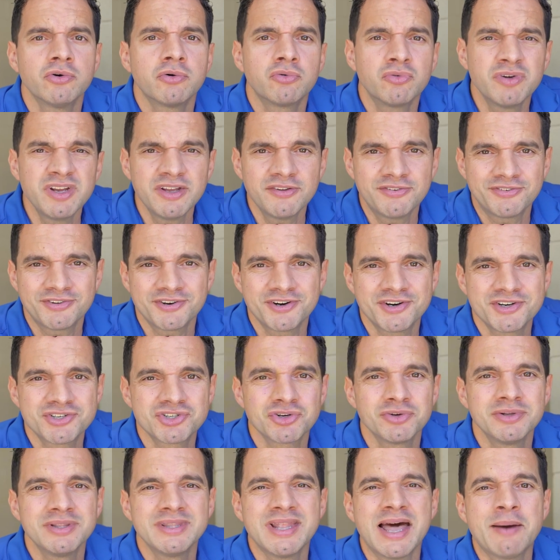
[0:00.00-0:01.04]
research
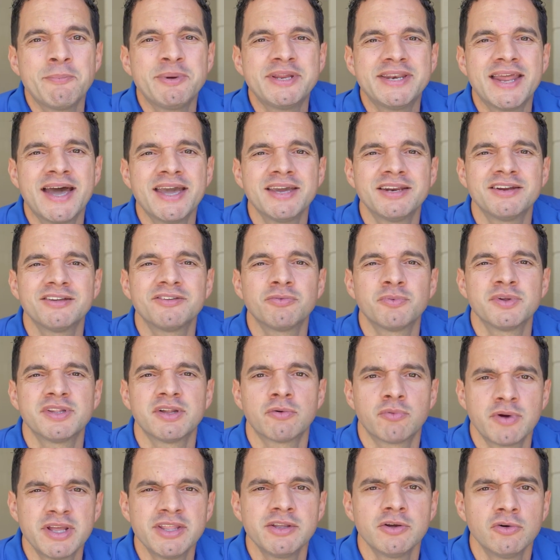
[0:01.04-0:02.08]
on laminitis with the
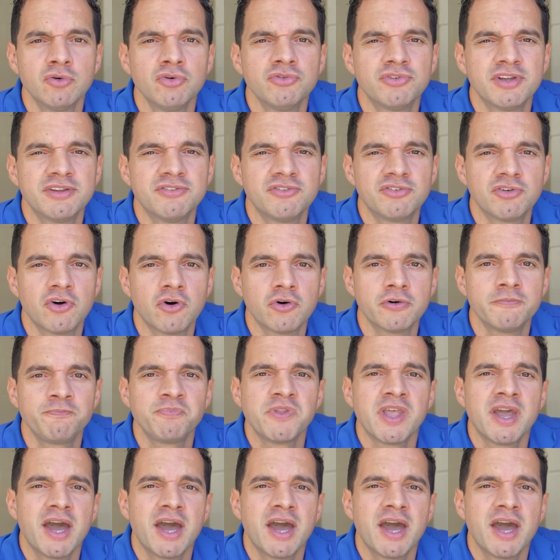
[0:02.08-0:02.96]
radiolucent zone